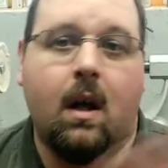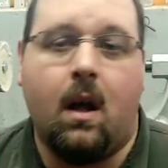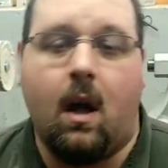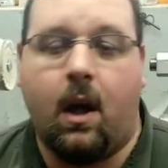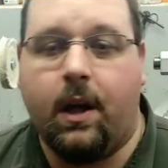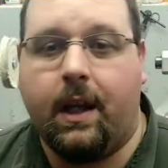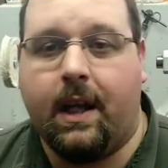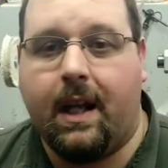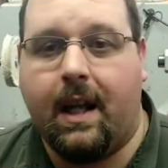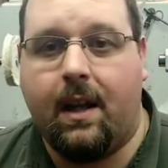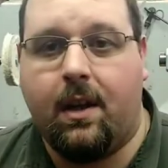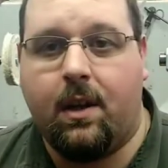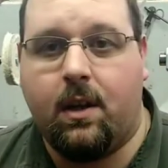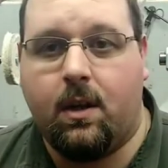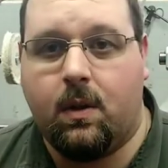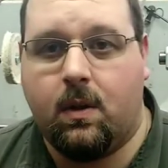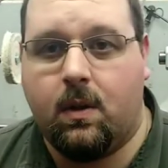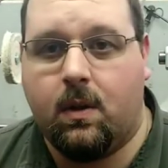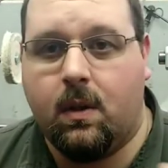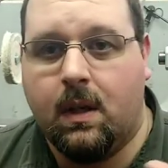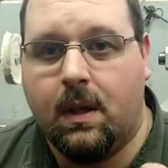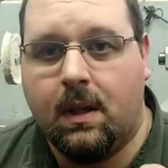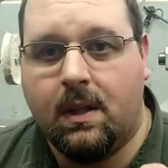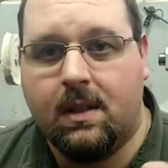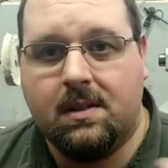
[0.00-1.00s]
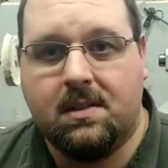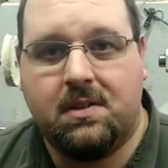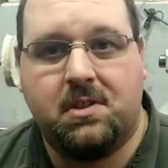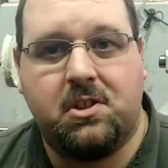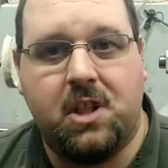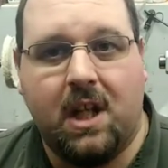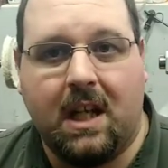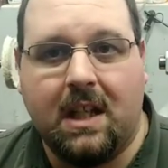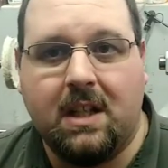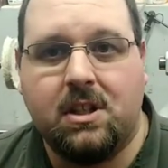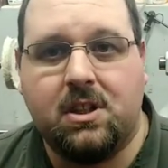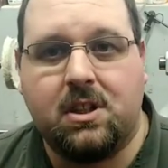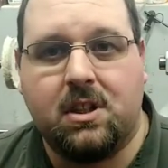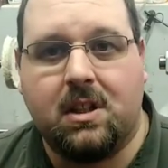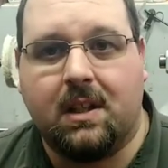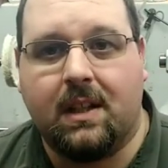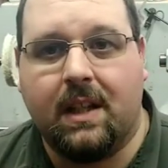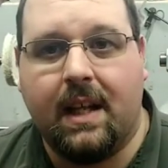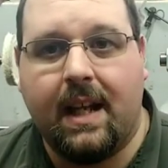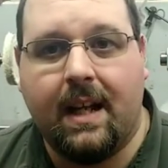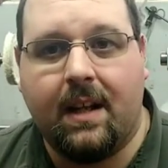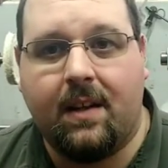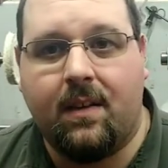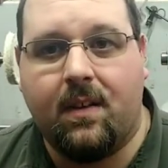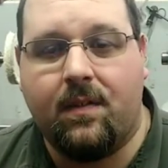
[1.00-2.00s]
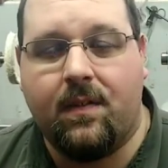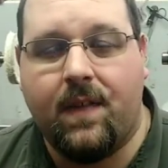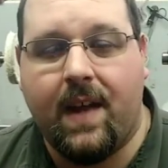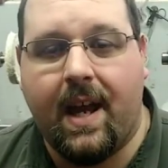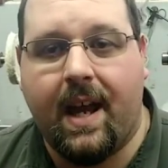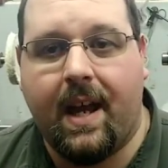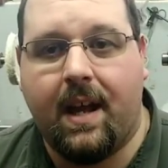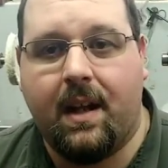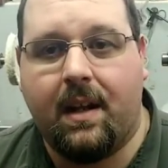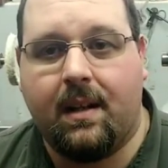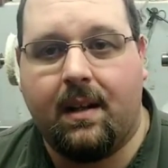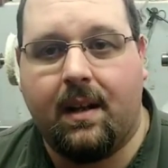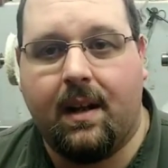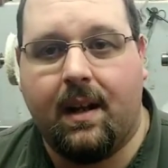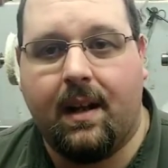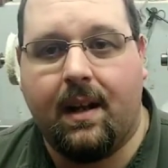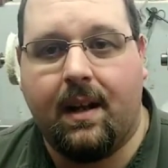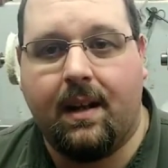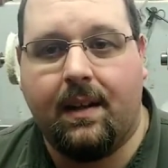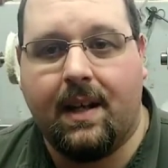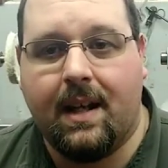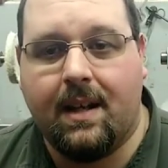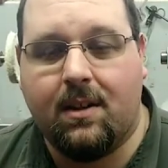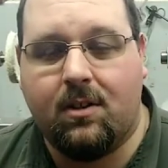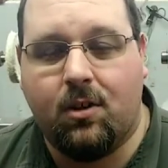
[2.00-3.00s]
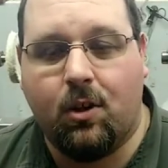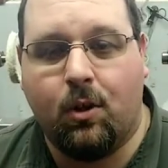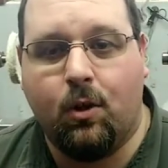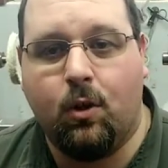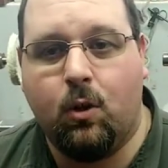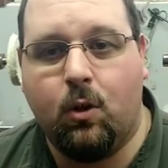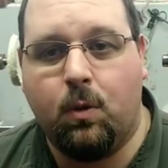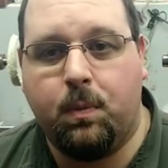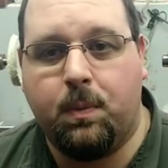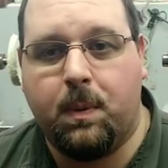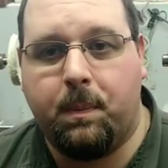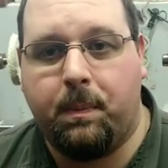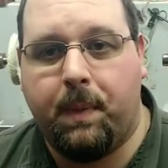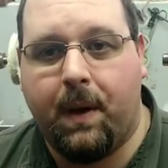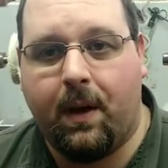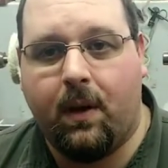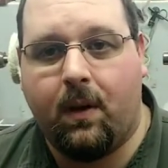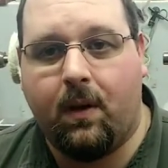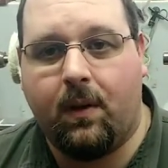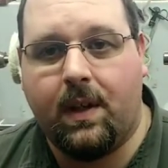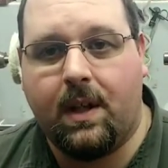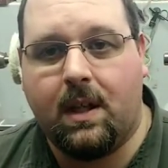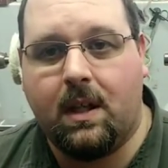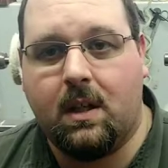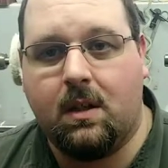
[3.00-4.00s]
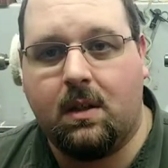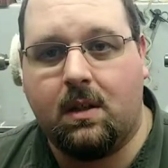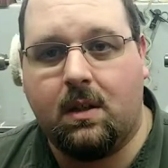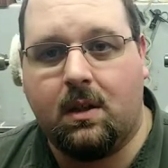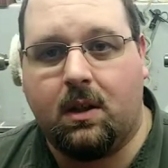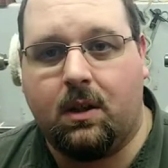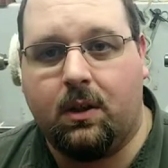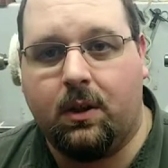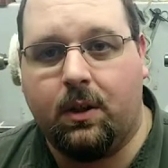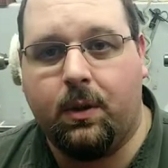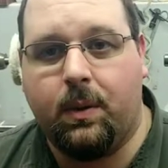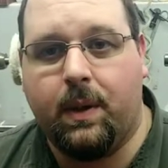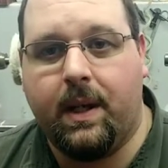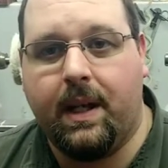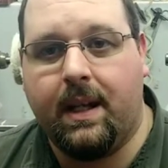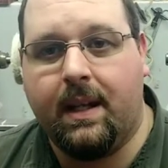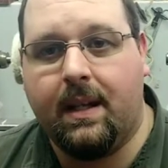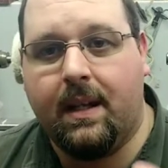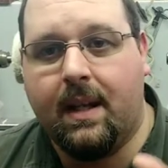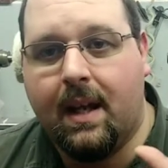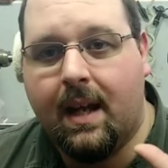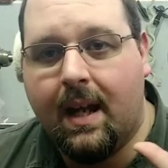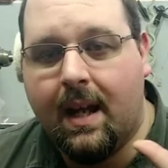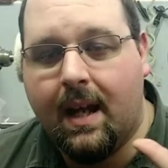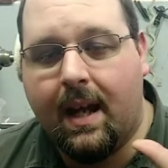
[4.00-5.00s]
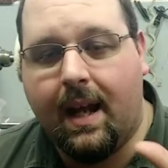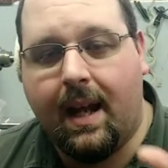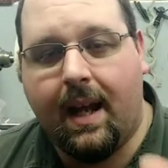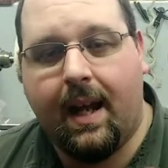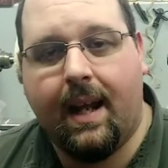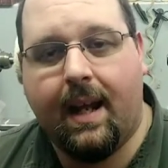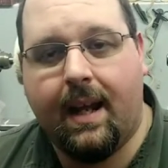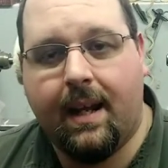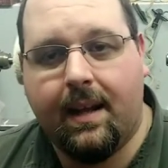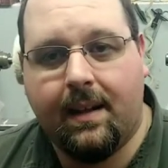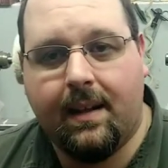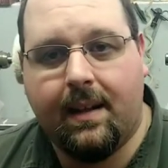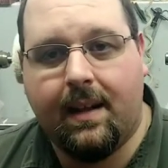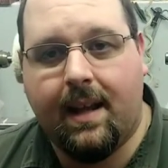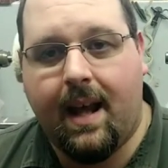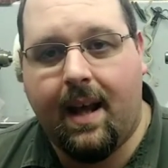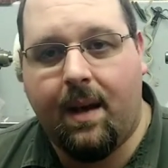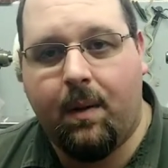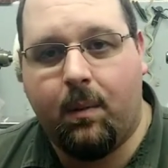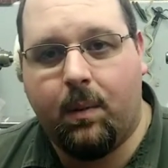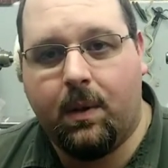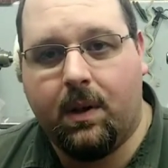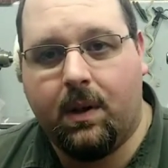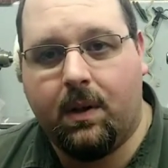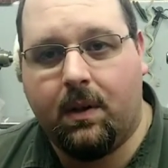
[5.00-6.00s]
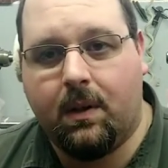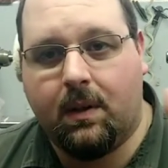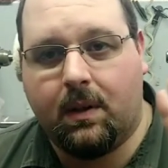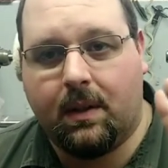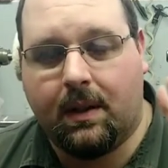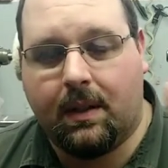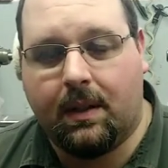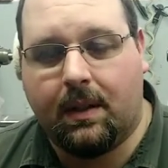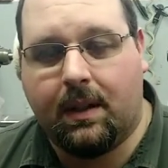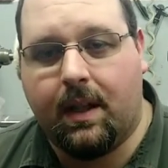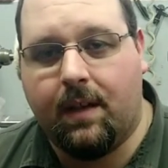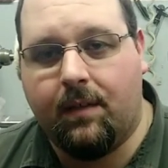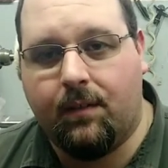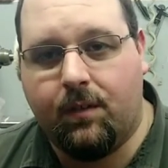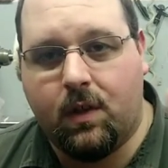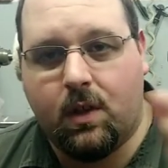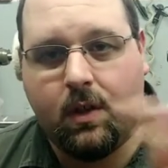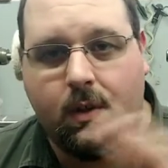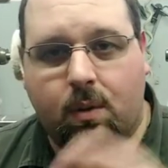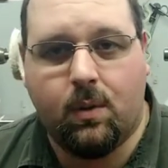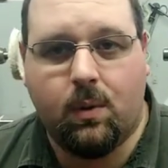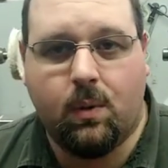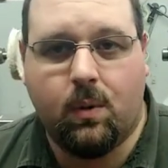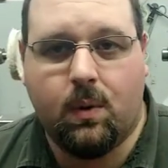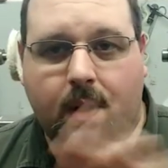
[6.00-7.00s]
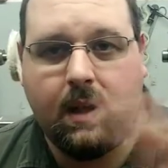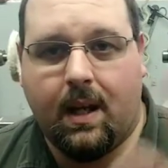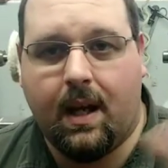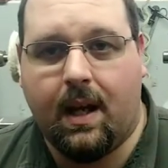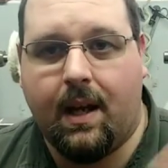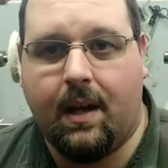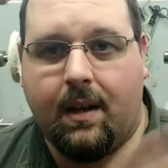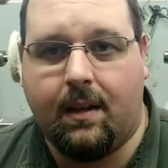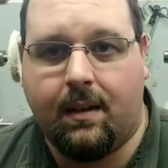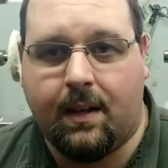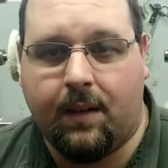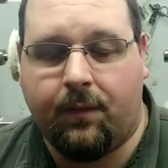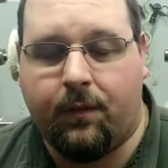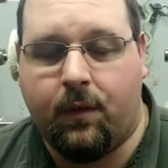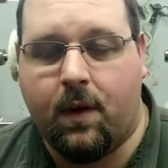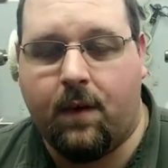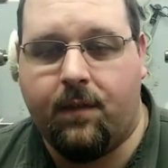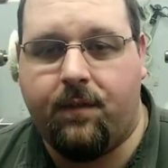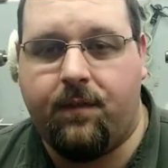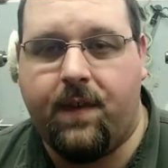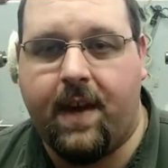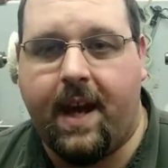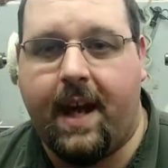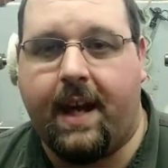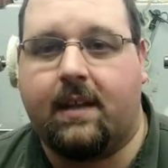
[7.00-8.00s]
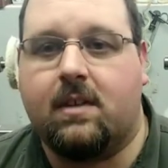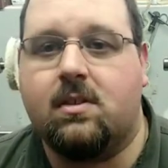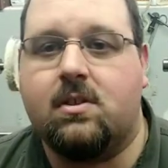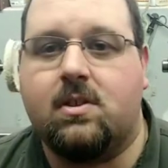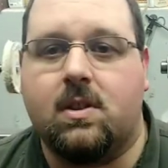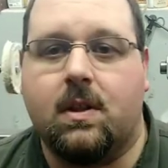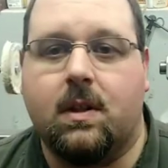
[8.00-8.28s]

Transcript: All you got to do change the length of that uh, that tube, the barrel that you glue in, and that will give you uh, different effects.